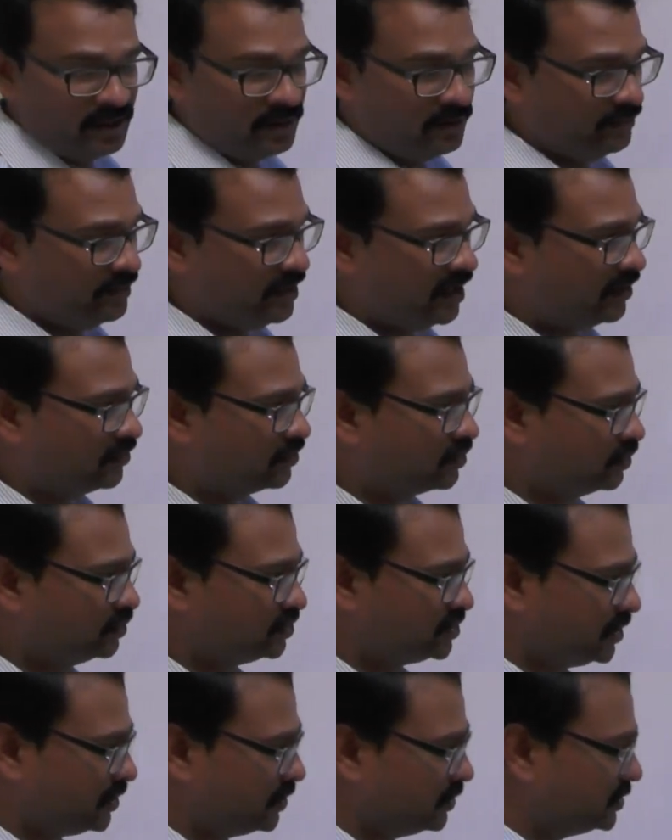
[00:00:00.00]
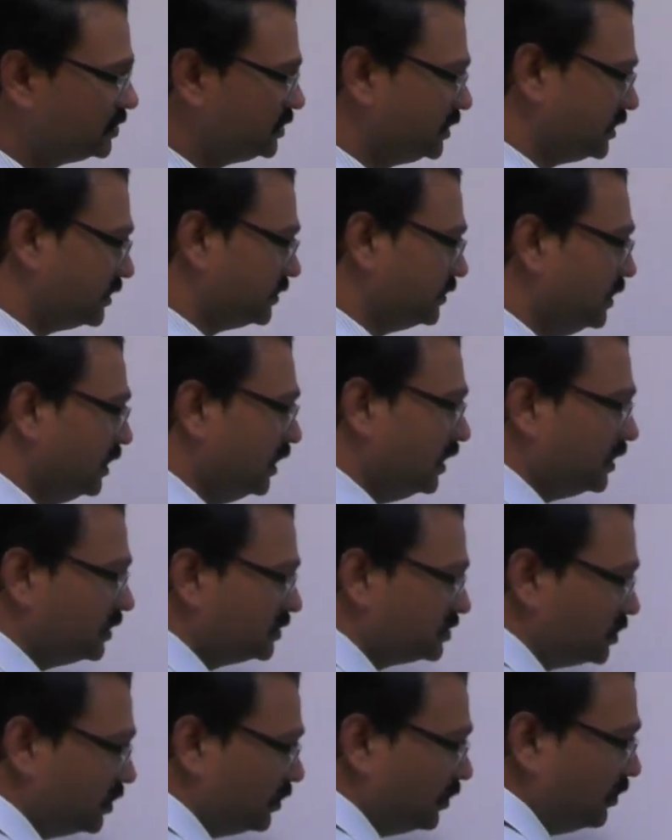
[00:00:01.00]
We have 2 zeros here.
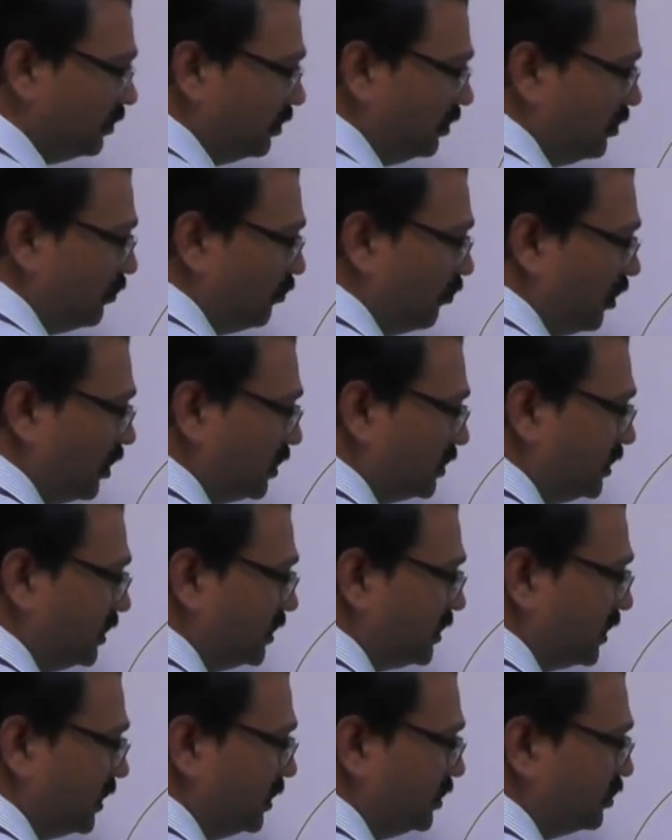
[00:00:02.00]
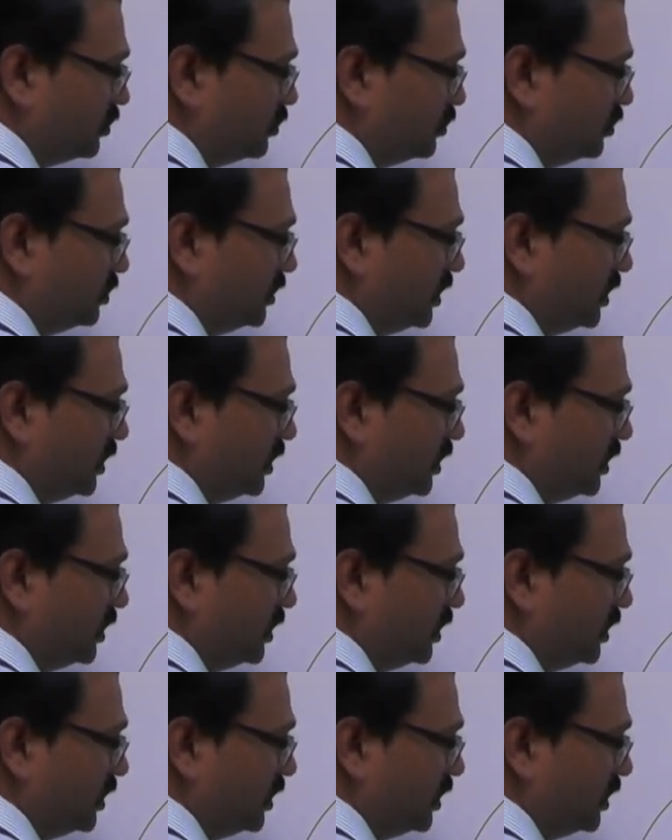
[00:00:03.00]
So what they try to do?